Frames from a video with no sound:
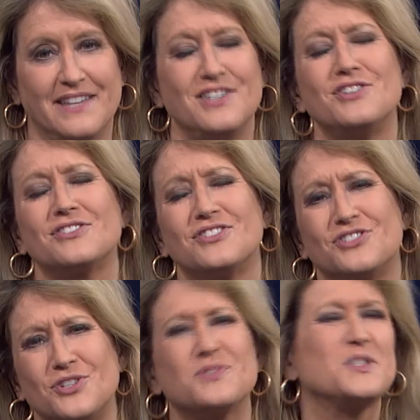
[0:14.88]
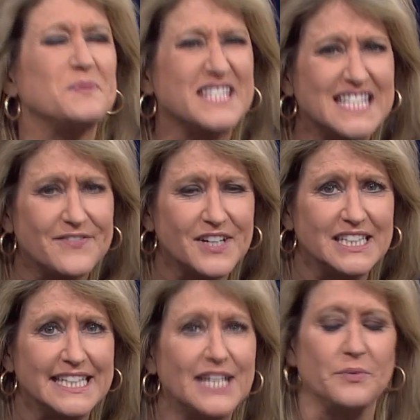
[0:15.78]
and this is used
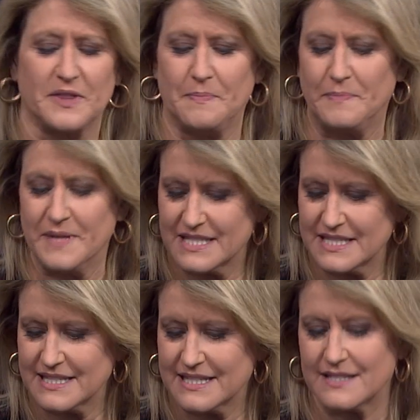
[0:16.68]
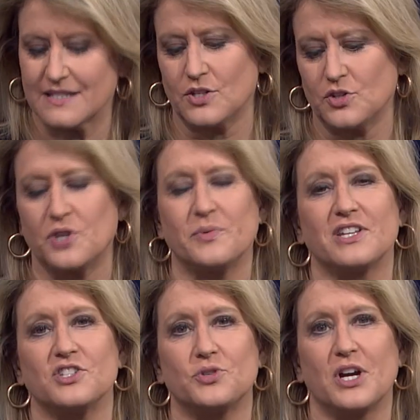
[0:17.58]
specifically with businesses associated with
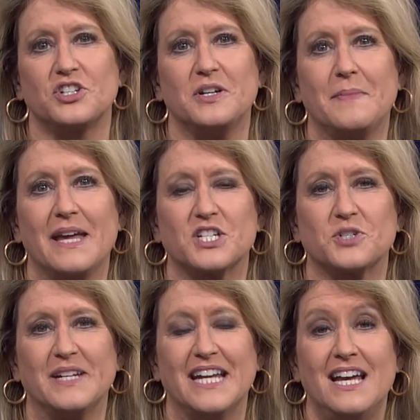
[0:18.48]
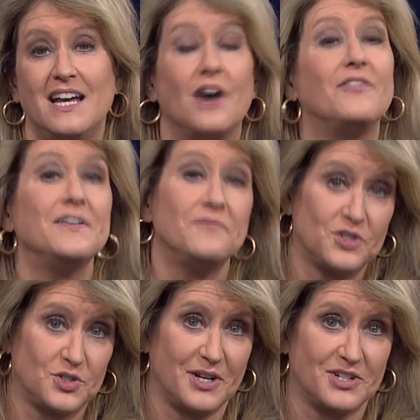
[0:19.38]
construction and management of
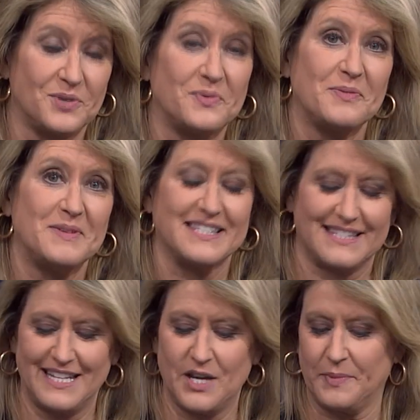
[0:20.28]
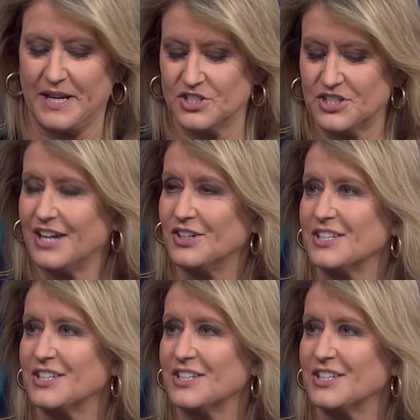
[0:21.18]
infrastructure. With me is the CEO, Paige Tucker,